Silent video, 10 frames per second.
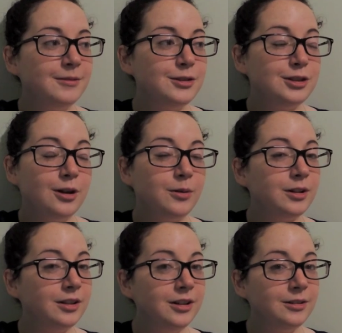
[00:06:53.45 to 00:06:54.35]
So
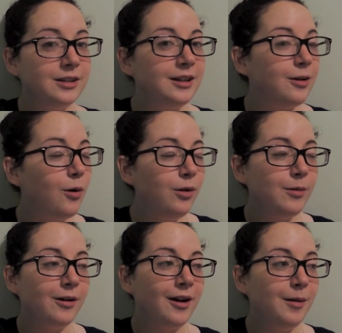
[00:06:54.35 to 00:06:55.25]
clearly, holy
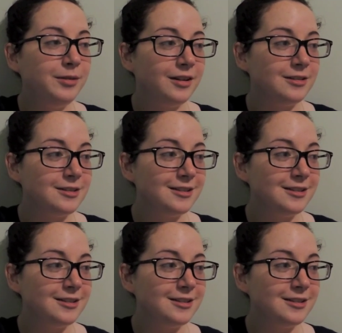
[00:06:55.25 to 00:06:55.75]
water helped us.